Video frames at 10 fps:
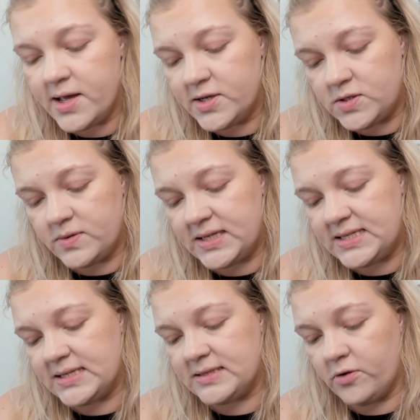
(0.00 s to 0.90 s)
So this
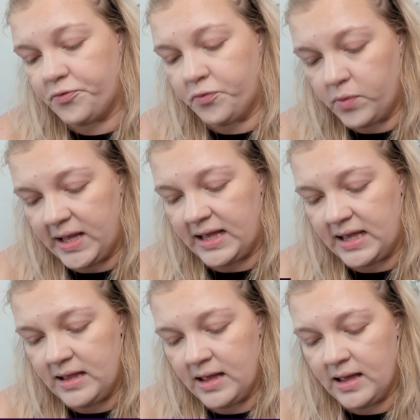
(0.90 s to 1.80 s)
is the
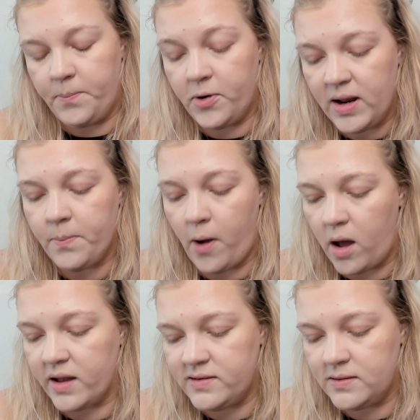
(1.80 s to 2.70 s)
Fwee pudding
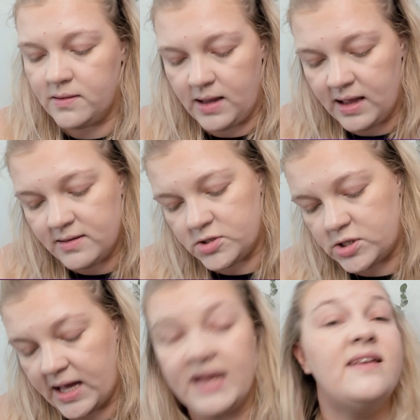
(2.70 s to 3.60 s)
pot in the
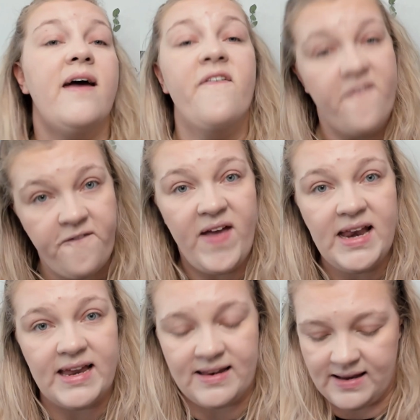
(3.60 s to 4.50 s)
shade
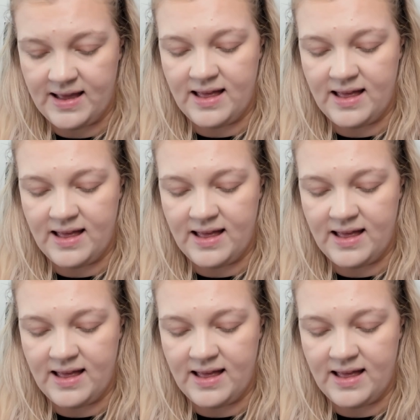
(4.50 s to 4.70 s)
Faded.